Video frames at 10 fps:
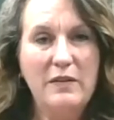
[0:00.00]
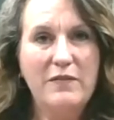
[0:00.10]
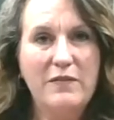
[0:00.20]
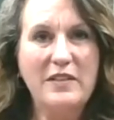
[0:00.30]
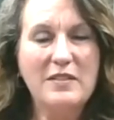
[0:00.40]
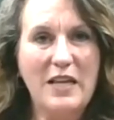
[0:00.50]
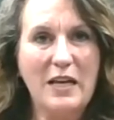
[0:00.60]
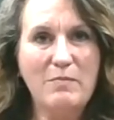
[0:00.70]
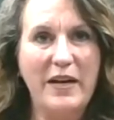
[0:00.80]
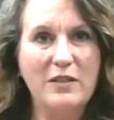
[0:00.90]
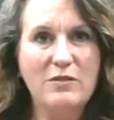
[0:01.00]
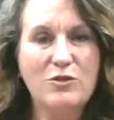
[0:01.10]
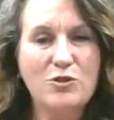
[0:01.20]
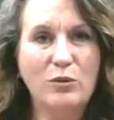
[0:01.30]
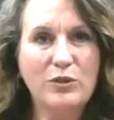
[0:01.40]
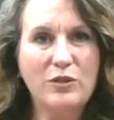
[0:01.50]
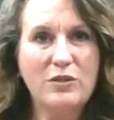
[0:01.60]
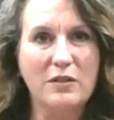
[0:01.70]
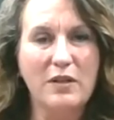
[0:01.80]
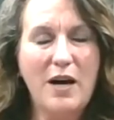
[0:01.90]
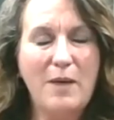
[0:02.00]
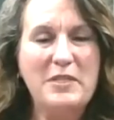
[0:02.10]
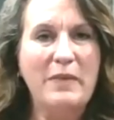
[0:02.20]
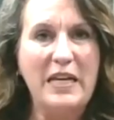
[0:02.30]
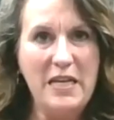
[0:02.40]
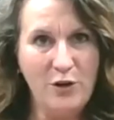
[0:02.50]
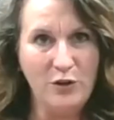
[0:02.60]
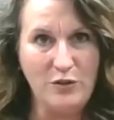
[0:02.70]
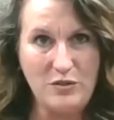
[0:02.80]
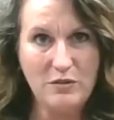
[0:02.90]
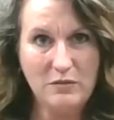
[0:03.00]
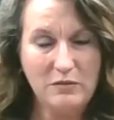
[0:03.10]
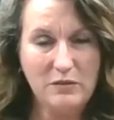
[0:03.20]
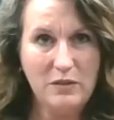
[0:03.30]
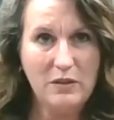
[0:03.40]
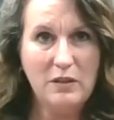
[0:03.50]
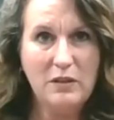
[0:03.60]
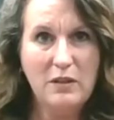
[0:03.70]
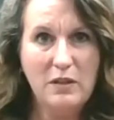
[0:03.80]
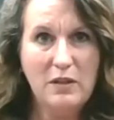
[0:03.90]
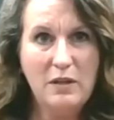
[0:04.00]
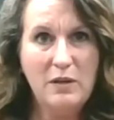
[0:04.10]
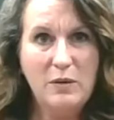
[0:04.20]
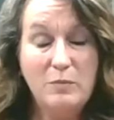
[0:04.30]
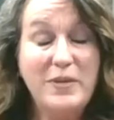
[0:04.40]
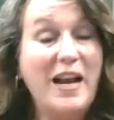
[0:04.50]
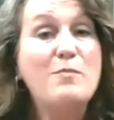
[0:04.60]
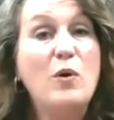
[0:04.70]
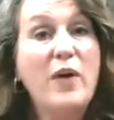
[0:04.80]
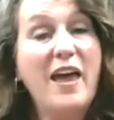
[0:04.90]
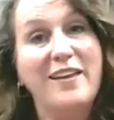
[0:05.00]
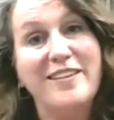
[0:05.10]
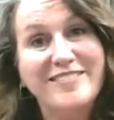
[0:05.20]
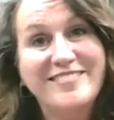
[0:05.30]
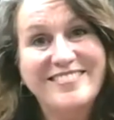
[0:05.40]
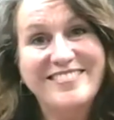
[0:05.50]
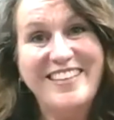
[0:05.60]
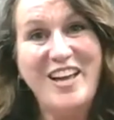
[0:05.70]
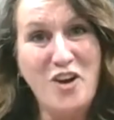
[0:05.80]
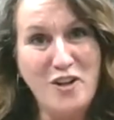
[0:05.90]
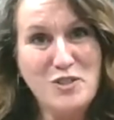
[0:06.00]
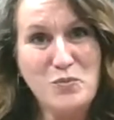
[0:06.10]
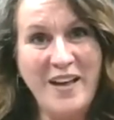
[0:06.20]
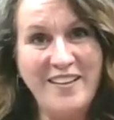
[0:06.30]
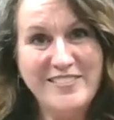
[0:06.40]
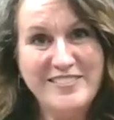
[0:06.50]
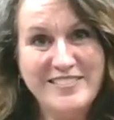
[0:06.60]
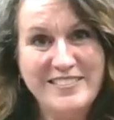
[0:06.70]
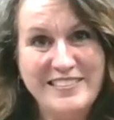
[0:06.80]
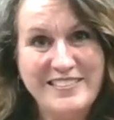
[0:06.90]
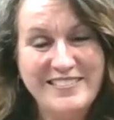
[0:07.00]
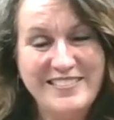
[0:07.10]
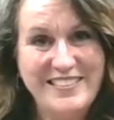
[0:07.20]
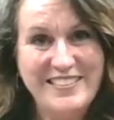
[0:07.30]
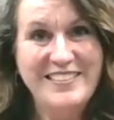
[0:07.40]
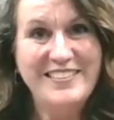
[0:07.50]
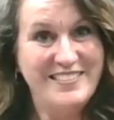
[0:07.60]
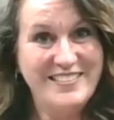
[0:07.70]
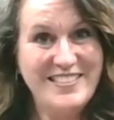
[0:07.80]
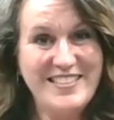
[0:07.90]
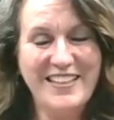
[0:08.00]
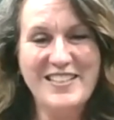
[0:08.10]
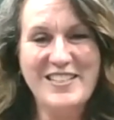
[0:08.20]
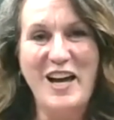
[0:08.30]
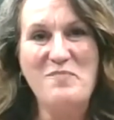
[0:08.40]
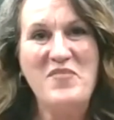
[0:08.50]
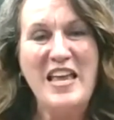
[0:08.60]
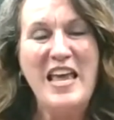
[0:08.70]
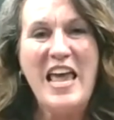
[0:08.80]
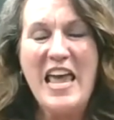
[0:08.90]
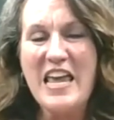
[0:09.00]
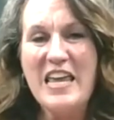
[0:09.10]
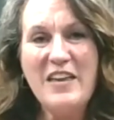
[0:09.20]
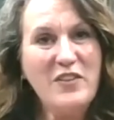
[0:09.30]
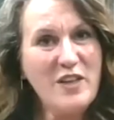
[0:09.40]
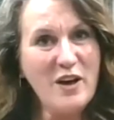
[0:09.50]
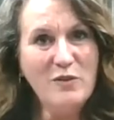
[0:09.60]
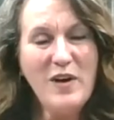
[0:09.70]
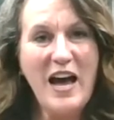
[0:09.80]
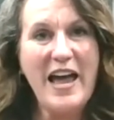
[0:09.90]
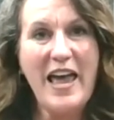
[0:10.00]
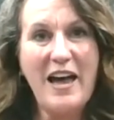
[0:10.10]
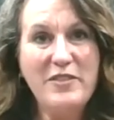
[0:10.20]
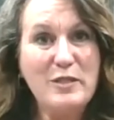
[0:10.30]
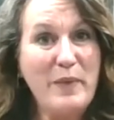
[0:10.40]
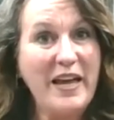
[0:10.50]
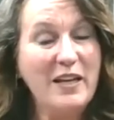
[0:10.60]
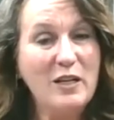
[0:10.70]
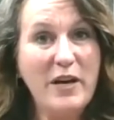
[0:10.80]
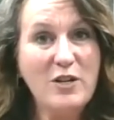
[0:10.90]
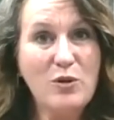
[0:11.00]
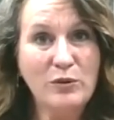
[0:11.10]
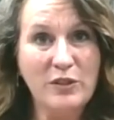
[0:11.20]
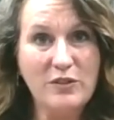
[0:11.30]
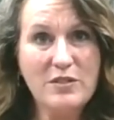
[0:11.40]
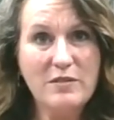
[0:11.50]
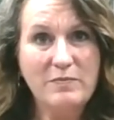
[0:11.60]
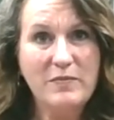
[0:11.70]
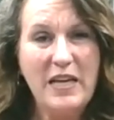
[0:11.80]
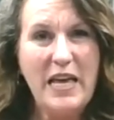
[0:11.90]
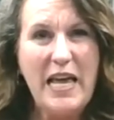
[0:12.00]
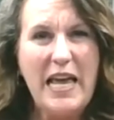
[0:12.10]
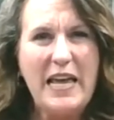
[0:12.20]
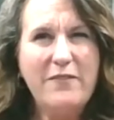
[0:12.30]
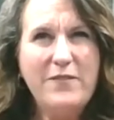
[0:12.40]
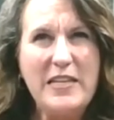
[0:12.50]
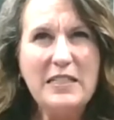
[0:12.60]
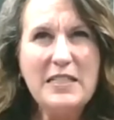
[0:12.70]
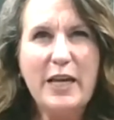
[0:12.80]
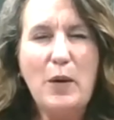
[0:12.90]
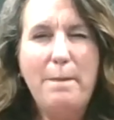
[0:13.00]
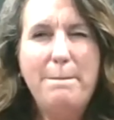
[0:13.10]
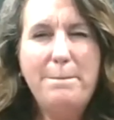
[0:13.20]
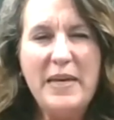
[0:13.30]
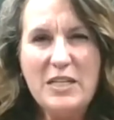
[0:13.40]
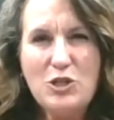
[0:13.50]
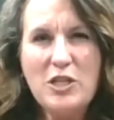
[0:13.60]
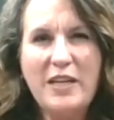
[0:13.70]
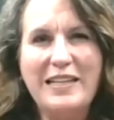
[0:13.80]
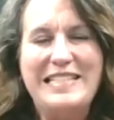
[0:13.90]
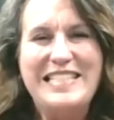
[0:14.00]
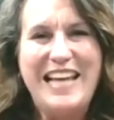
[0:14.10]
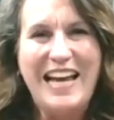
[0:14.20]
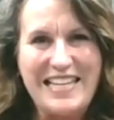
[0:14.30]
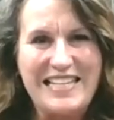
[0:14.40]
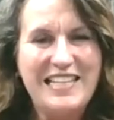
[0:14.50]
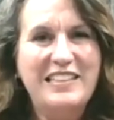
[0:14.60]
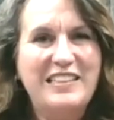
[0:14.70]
Feels like my shoulders are up to my ears, but I'm okay and all is well. Second time. Even though I have this pain in my shoulders, it feels like a pinching, tight,